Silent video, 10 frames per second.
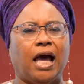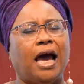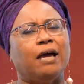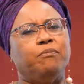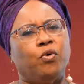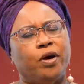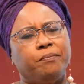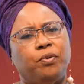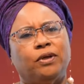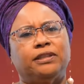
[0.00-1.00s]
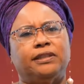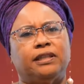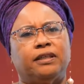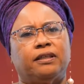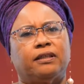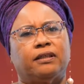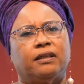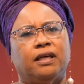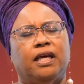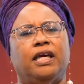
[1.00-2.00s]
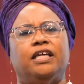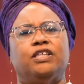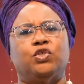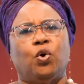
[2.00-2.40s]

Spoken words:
And more importantly, it is